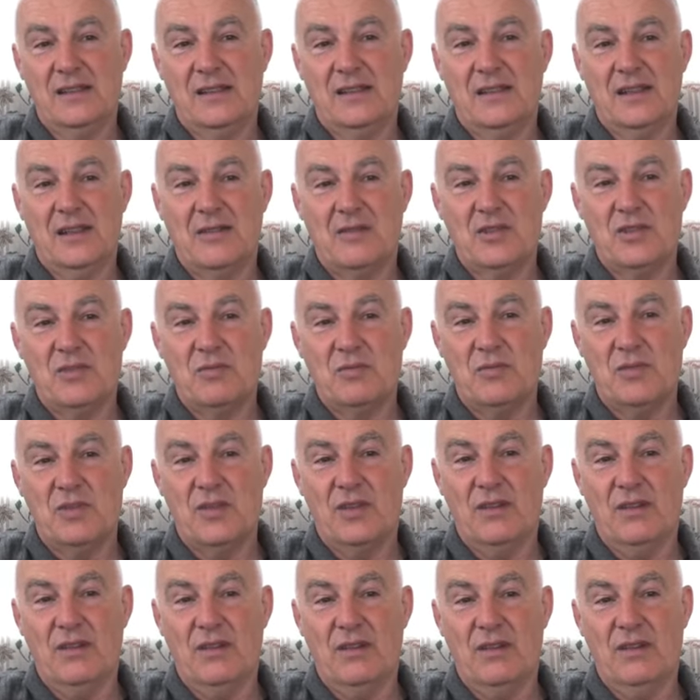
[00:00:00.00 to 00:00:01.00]
I was
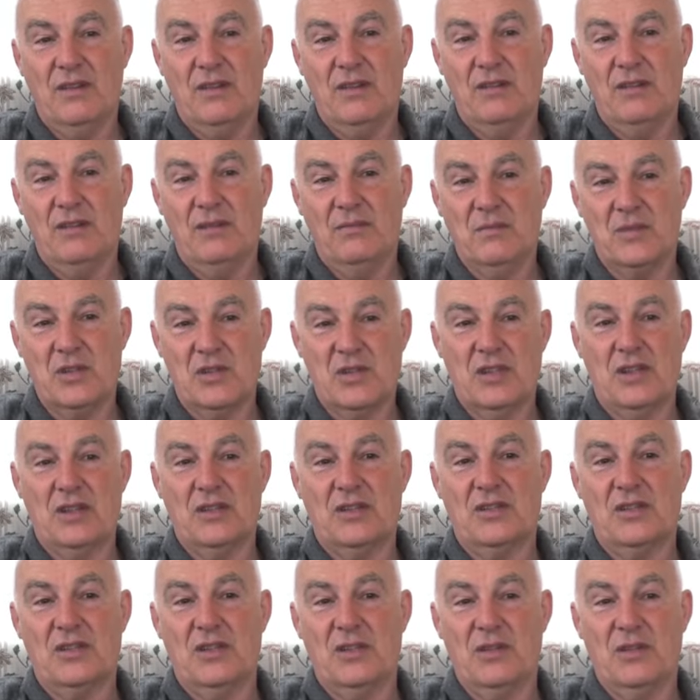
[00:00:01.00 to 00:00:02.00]
with a
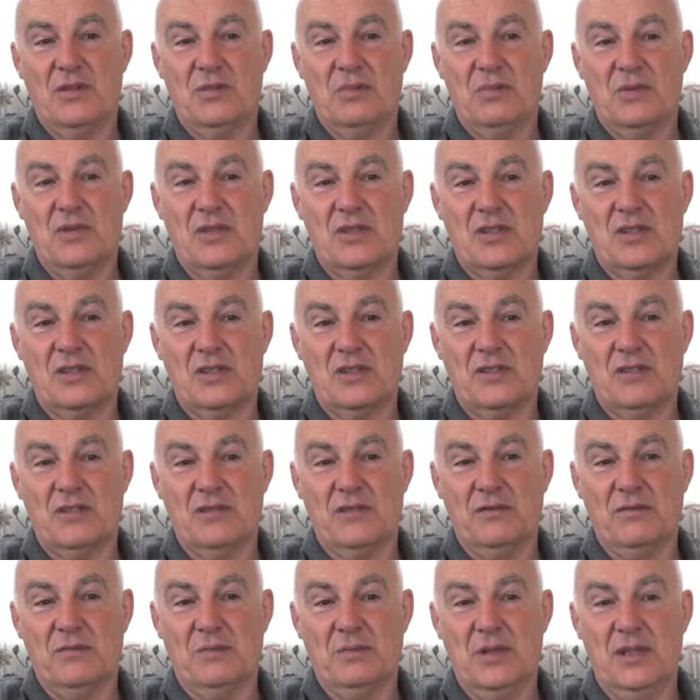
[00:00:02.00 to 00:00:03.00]
massage therapist, sort
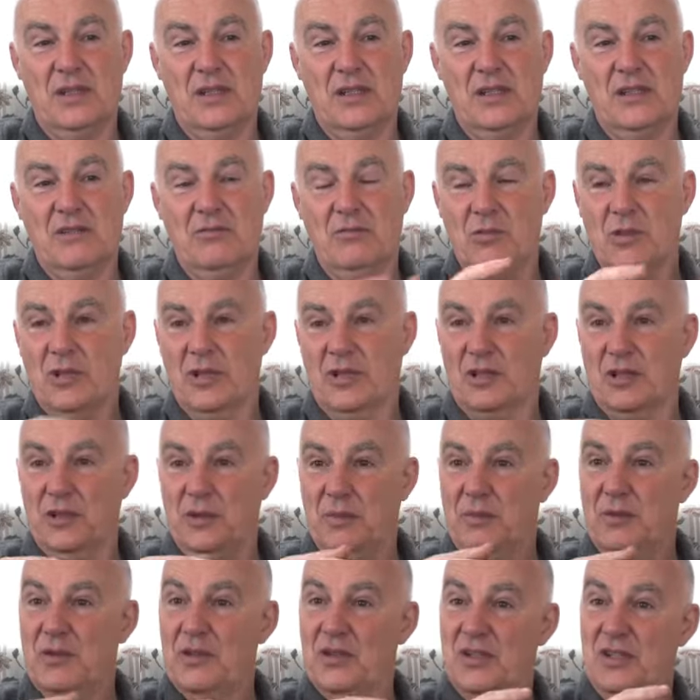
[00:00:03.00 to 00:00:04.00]
of body worker
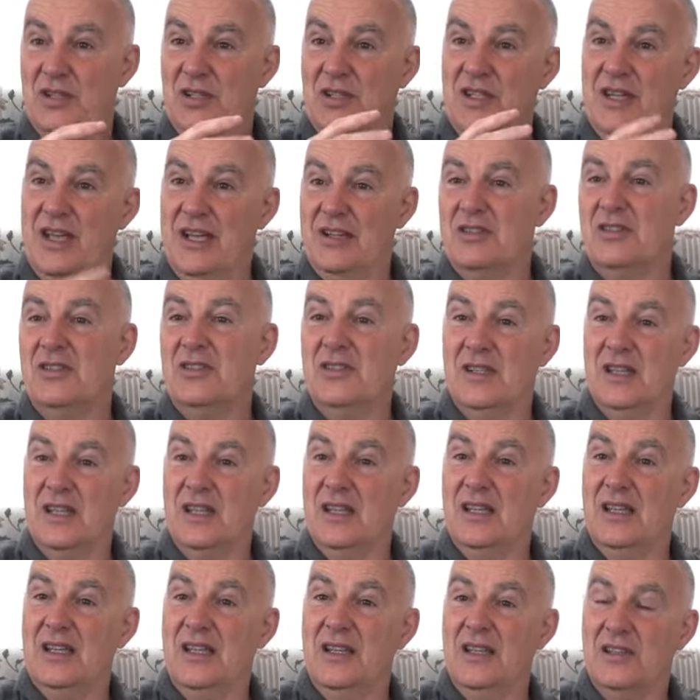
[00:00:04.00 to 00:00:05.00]
person
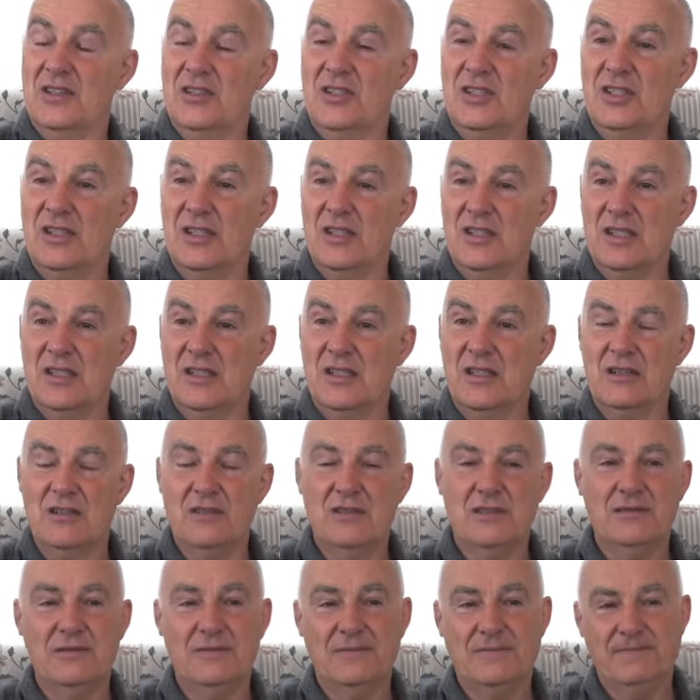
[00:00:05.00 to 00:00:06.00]
yesterday, and she said, you
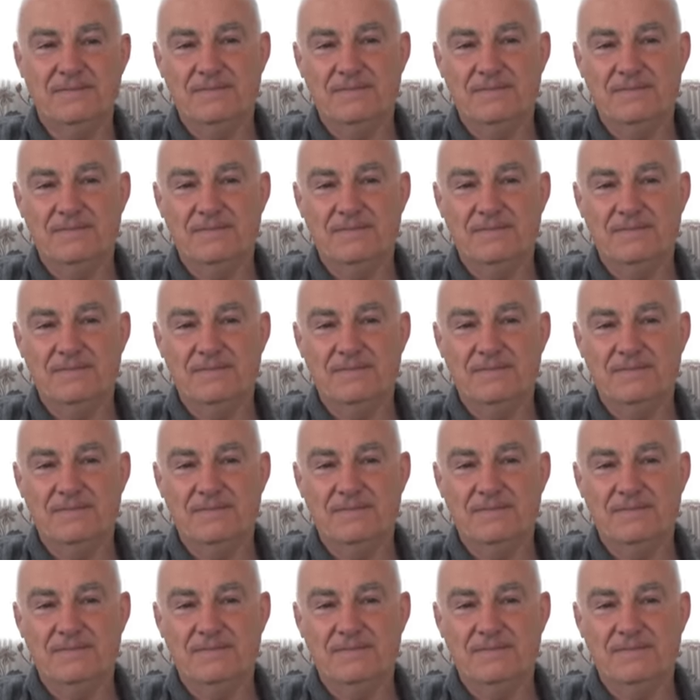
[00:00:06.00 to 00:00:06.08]
know,